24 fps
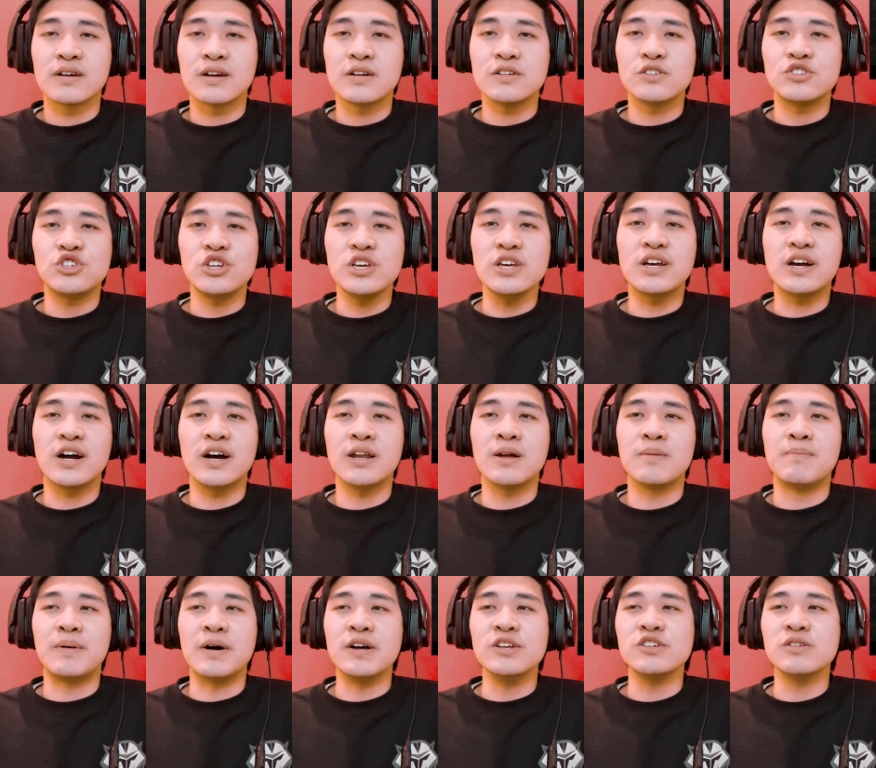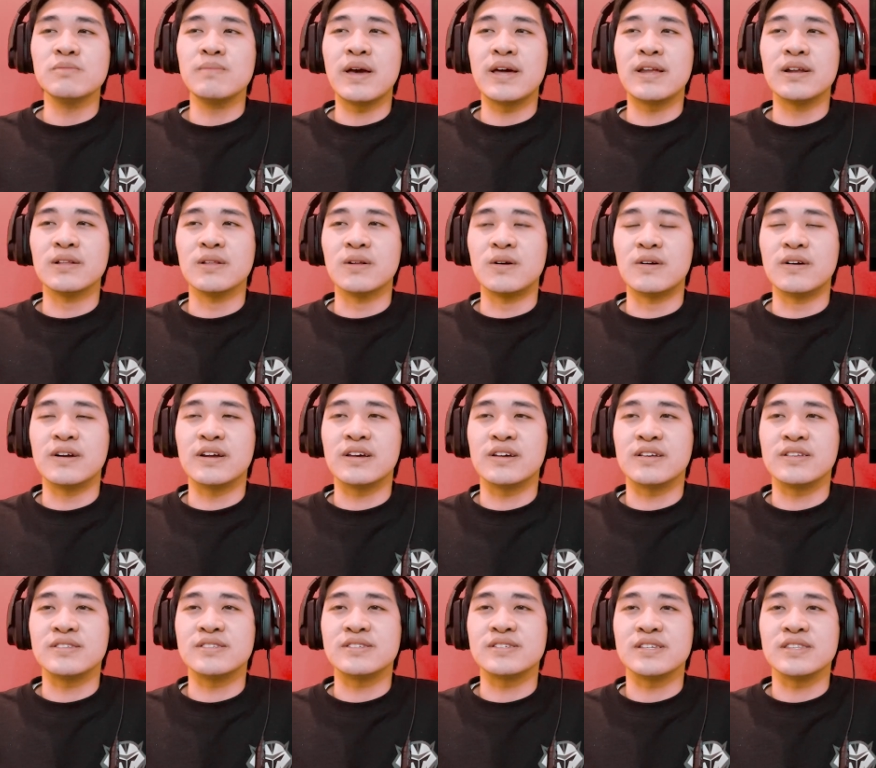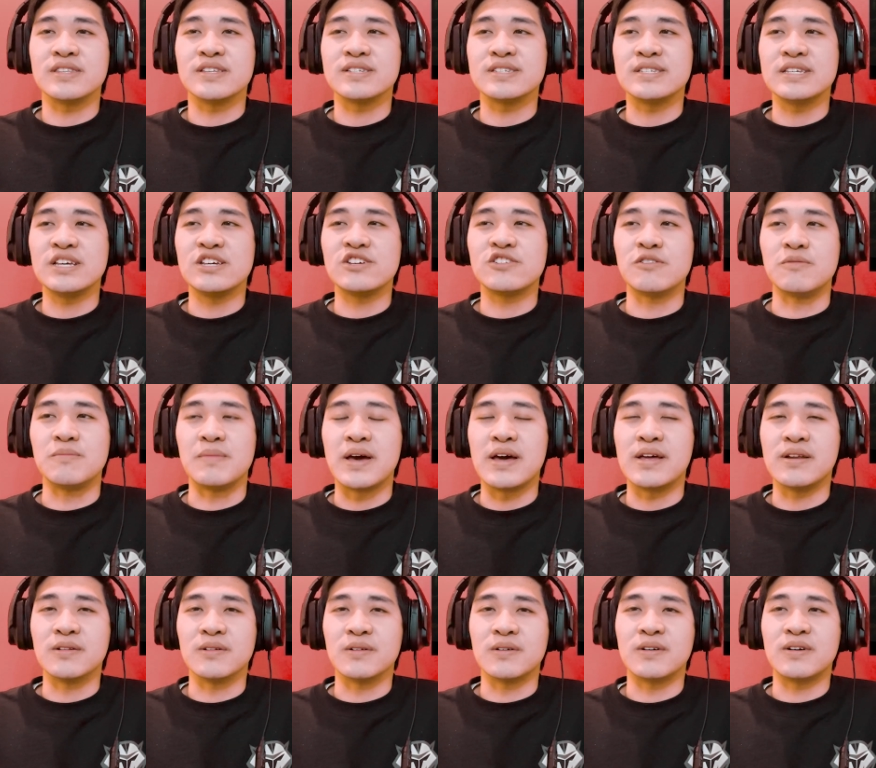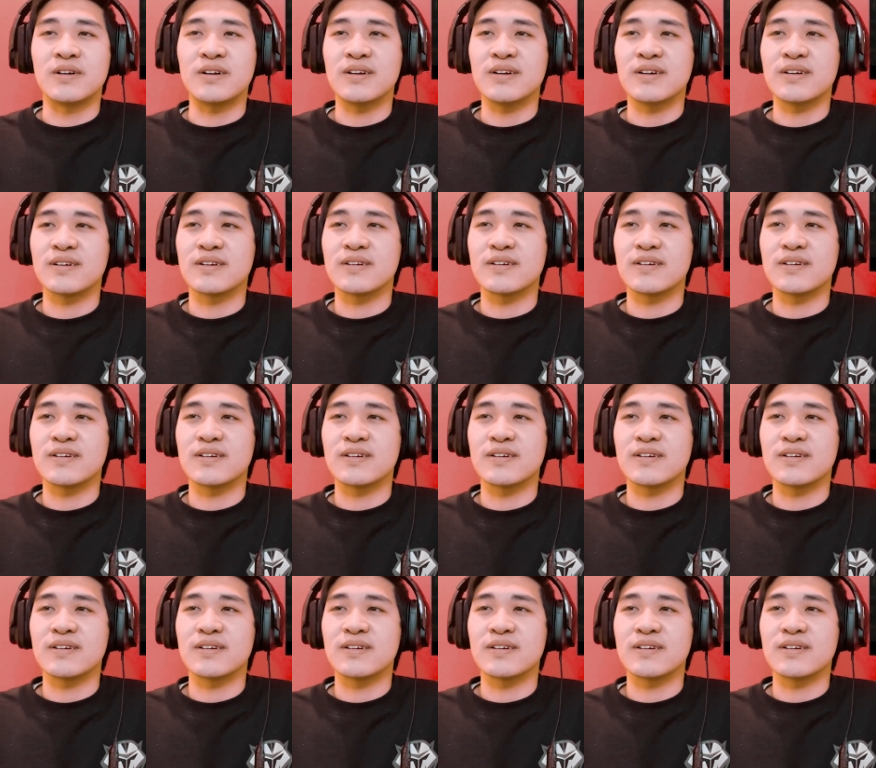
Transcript: Cause she cut a bunch of Mandalorians in the Siege of Mandalore.